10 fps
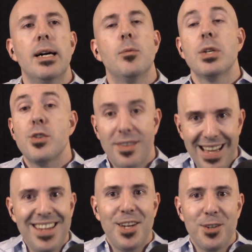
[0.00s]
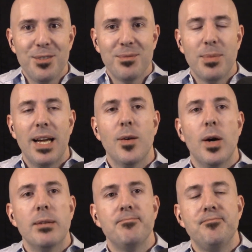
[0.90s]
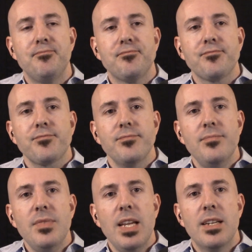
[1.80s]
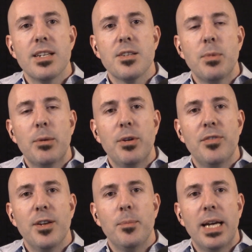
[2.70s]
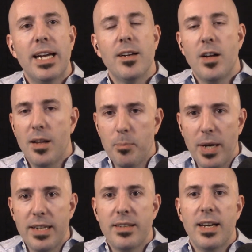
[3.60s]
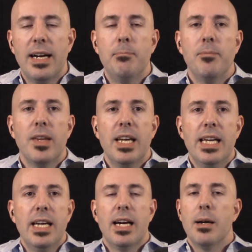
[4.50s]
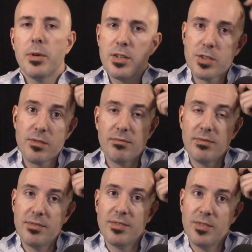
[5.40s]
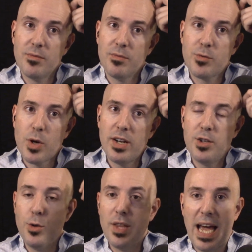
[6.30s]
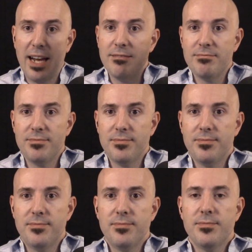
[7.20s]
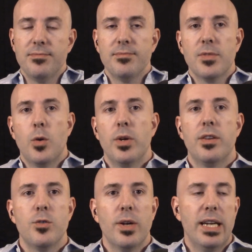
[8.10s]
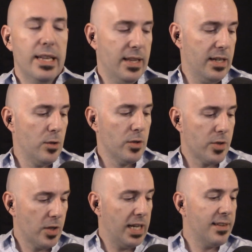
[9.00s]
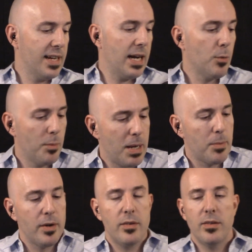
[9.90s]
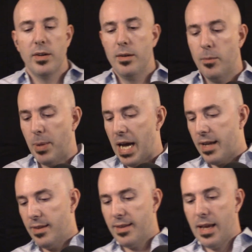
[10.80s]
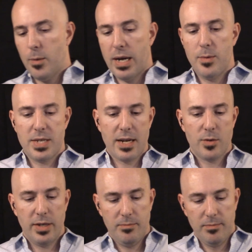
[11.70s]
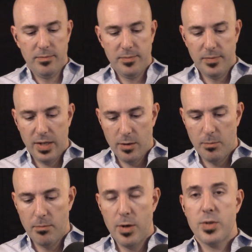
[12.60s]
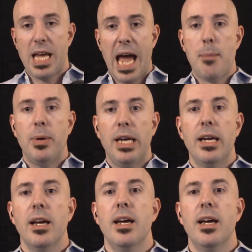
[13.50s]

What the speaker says: Which, thank you, by the way. It doesn't make me feel bad at all, but I'm going to try to do that. Quit the drinking thing cold turkey. And then I remembered back in the day when I was actually, most happy,